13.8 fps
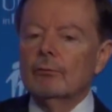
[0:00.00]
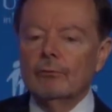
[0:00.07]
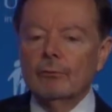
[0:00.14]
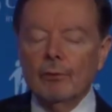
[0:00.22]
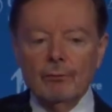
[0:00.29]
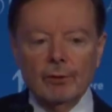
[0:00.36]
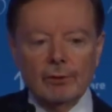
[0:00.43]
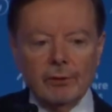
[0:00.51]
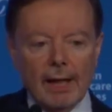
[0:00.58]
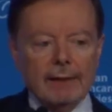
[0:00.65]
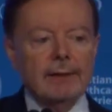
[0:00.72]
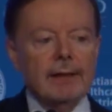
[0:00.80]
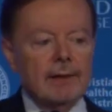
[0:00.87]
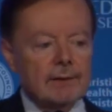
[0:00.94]
we would
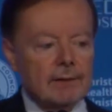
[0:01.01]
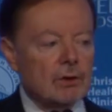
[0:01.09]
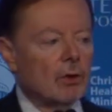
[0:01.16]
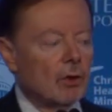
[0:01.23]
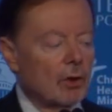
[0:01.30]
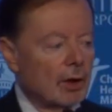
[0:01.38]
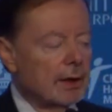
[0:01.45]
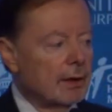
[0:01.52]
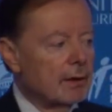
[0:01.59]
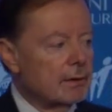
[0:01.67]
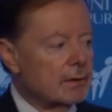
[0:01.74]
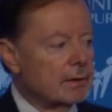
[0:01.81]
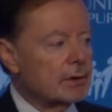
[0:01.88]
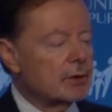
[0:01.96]
like to ask the
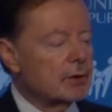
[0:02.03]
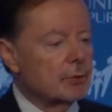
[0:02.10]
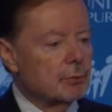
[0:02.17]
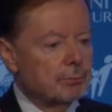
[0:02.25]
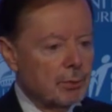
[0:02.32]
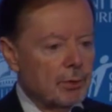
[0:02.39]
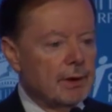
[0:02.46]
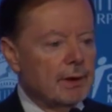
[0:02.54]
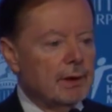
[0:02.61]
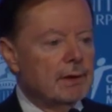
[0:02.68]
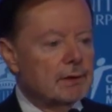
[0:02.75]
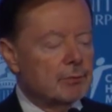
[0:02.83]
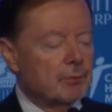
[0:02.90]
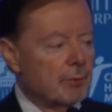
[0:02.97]
audience to
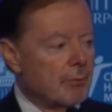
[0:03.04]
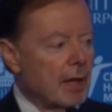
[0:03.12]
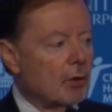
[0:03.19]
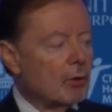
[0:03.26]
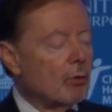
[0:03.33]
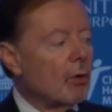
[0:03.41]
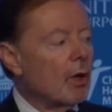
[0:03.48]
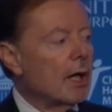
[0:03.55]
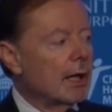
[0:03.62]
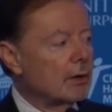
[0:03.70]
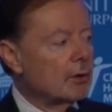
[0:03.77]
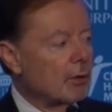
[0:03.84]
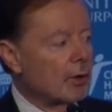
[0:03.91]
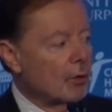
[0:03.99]
please remain
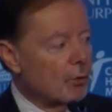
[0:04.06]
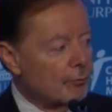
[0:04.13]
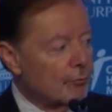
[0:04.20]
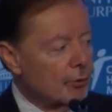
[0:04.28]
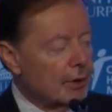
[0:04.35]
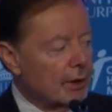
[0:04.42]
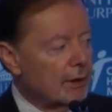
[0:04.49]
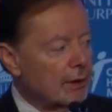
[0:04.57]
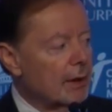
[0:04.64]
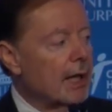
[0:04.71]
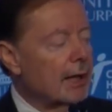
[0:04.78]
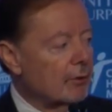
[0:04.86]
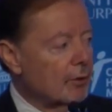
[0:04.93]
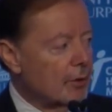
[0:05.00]
quiet, or if you
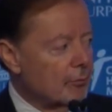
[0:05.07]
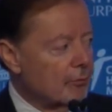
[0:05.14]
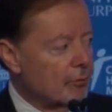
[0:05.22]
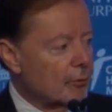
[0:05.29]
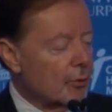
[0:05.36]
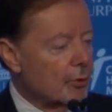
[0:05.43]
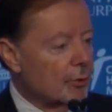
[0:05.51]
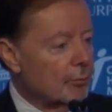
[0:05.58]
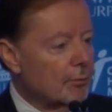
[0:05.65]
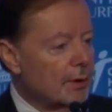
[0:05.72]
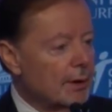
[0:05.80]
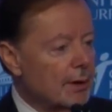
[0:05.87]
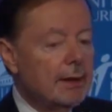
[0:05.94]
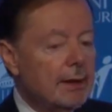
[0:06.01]
cannot, leave the
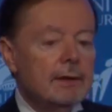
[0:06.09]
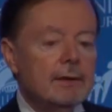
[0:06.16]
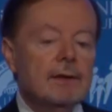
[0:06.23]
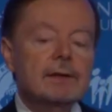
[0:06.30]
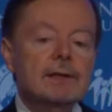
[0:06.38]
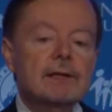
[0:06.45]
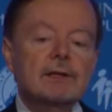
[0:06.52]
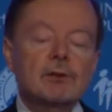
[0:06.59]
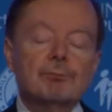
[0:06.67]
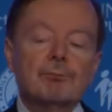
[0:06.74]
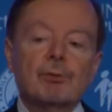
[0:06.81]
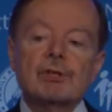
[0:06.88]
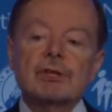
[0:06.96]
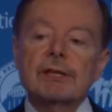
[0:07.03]
room. This is a
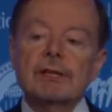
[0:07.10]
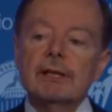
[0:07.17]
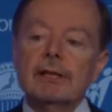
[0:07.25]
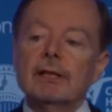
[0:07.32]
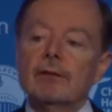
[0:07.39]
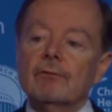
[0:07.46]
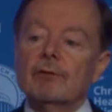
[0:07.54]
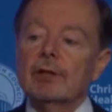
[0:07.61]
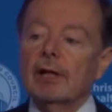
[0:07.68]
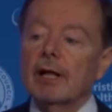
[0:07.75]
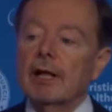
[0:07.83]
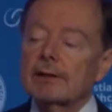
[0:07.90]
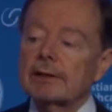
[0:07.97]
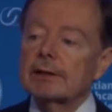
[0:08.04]
proceeding of the
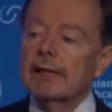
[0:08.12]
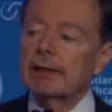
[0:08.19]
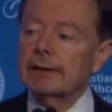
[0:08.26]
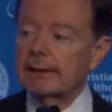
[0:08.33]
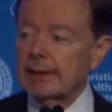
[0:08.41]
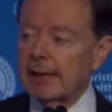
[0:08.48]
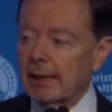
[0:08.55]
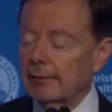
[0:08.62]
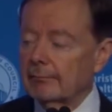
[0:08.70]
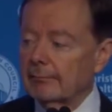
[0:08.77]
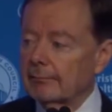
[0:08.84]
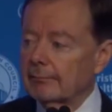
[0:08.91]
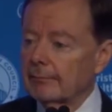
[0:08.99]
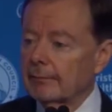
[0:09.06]
United States Senate.
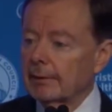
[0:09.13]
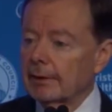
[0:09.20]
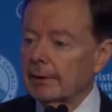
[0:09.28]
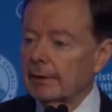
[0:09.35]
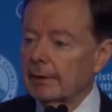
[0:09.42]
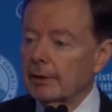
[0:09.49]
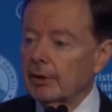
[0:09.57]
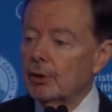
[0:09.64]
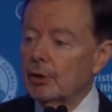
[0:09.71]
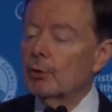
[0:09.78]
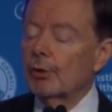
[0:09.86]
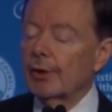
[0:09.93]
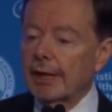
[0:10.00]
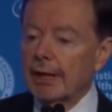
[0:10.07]

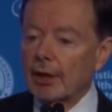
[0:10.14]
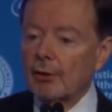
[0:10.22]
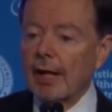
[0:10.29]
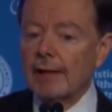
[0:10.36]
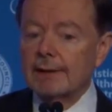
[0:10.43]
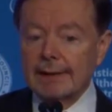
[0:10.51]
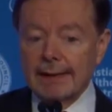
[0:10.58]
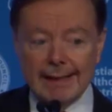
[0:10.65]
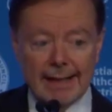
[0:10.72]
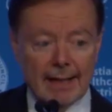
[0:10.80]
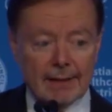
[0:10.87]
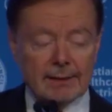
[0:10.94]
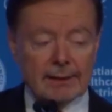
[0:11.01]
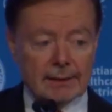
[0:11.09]
You are here as a
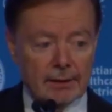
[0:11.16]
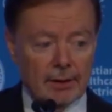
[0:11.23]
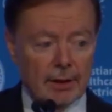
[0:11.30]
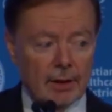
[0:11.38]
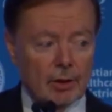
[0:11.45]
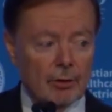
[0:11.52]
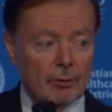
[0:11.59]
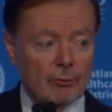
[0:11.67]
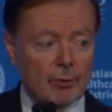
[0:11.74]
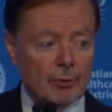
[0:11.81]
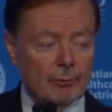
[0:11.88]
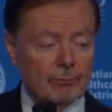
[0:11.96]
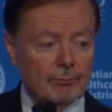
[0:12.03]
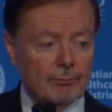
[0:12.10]
guest in the hearing room.